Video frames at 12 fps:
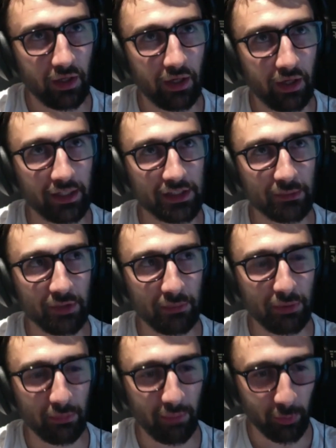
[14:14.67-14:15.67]
I guess I'm going to
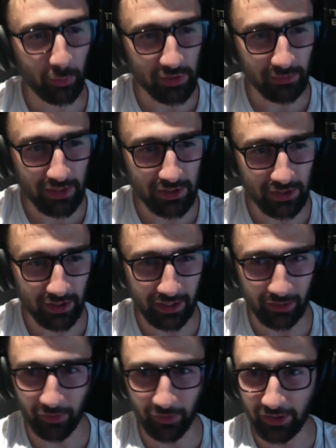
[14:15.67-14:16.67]
put my automation
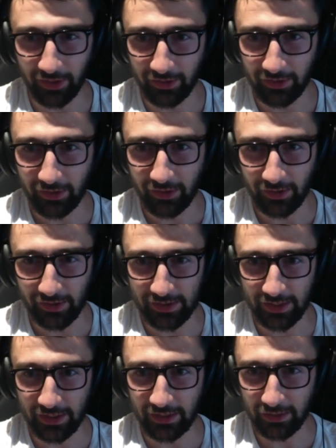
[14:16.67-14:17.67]
hat on here and
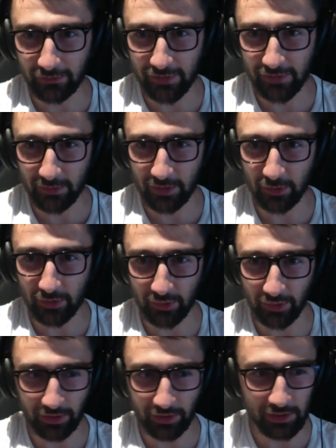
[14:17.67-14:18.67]
say that if something you're
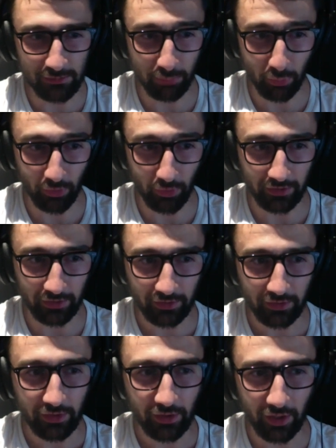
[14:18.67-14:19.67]
doing is boring
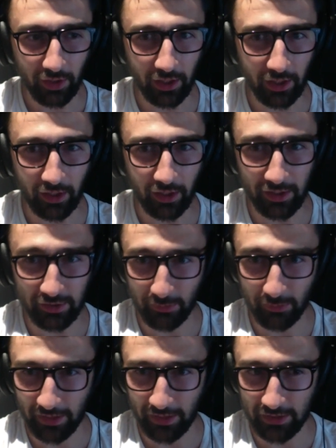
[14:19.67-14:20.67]
and it's
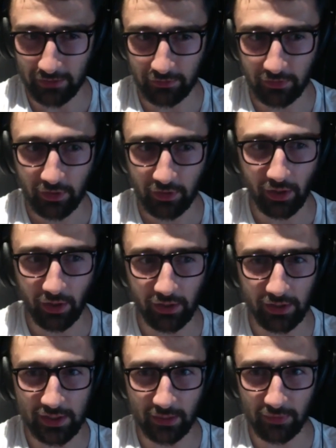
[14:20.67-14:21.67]
repetitive and
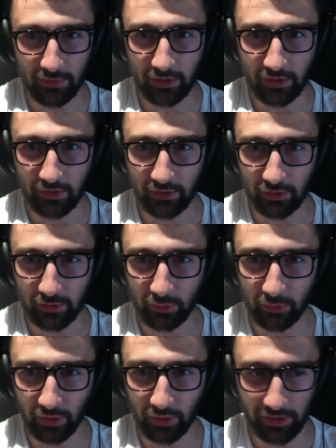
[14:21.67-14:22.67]
it's something that you
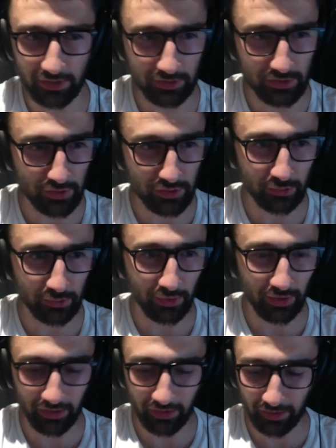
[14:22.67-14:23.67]
would like to
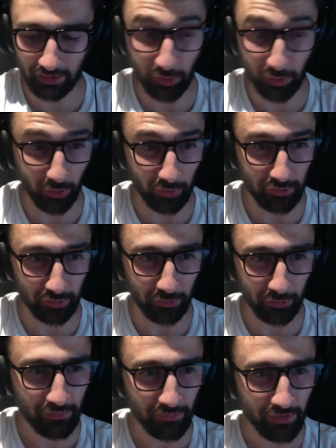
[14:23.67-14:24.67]
not do,